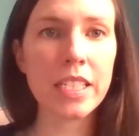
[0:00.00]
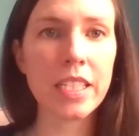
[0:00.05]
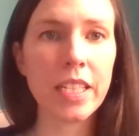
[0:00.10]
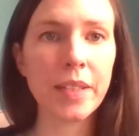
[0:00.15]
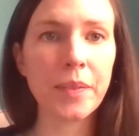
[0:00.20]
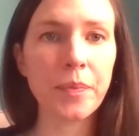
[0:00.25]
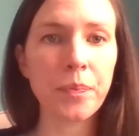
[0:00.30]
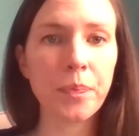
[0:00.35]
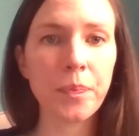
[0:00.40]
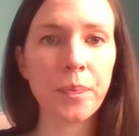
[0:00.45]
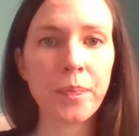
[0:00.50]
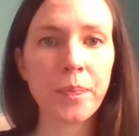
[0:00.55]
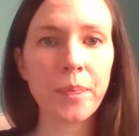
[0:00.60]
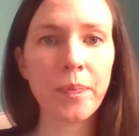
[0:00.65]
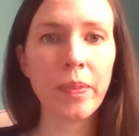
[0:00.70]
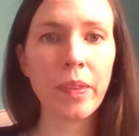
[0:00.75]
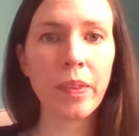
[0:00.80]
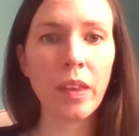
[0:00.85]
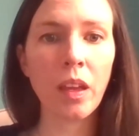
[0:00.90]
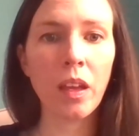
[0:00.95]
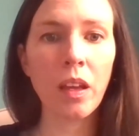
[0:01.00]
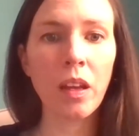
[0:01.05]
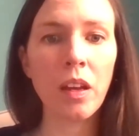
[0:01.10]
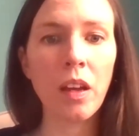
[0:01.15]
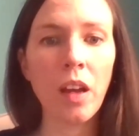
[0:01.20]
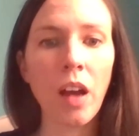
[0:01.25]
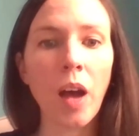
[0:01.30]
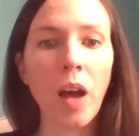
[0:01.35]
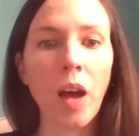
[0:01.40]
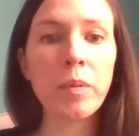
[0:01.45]
See.
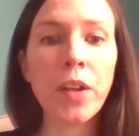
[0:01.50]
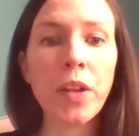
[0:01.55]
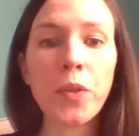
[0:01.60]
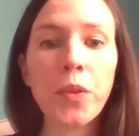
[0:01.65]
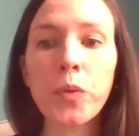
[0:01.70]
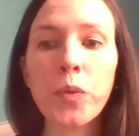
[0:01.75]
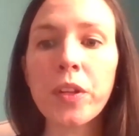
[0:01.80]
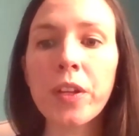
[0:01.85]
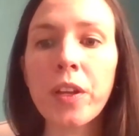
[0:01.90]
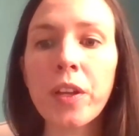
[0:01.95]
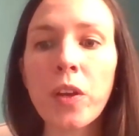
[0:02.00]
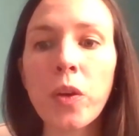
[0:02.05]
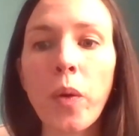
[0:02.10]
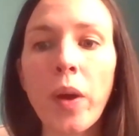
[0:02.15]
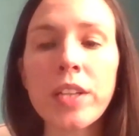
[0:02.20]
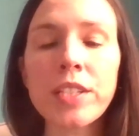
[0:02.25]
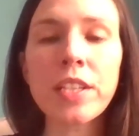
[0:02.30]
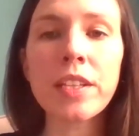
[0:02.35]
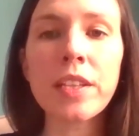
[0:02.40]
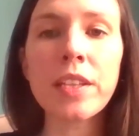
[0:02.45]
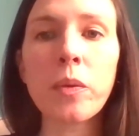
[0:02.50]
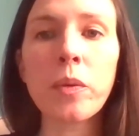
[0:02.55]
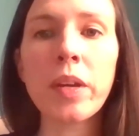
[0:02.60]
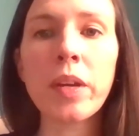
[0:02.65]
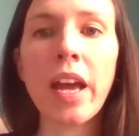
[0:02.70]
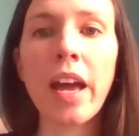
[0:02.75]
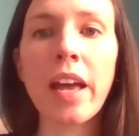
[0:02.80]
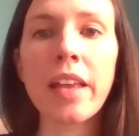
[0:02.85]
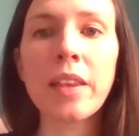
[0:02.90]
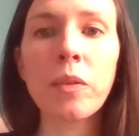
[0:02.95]
Um, another really good question that
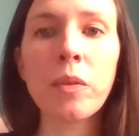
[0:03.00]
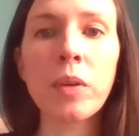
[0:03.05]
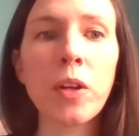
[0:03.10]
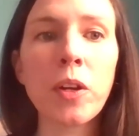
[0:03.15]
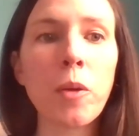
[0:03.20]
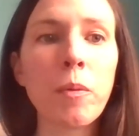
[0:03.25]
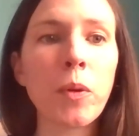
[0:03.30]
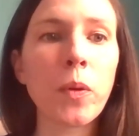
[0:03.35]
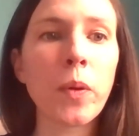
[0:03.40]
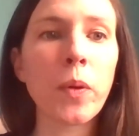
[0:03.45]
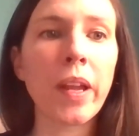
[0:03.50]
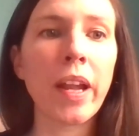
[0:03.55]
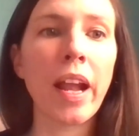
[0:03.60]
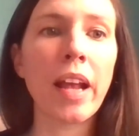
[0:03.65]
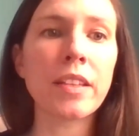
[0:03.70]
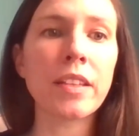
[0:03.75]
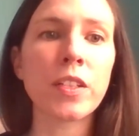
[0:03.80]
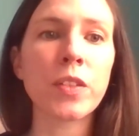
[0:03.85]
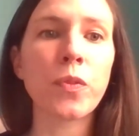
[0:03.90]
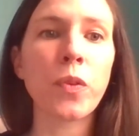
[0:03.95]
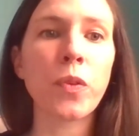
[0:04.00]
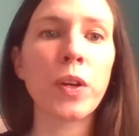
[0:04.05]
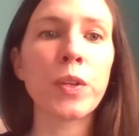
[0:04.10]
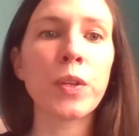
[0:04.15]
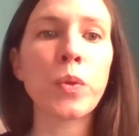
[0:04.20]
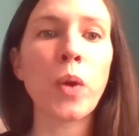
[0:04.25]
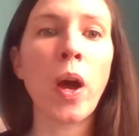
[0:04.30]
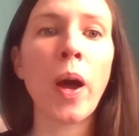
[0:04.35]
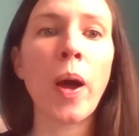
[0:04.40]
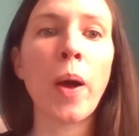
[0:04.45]
we had that we were hoping we could answers for
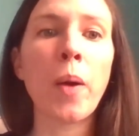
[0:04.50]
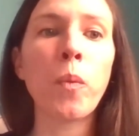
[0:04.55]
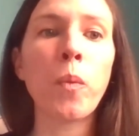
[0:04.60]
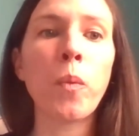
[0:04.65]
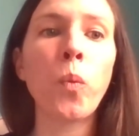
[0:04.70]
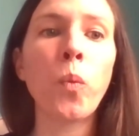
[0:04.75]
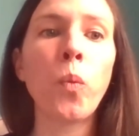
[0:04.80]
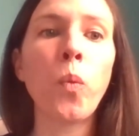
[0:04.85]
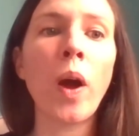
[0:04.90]
is um,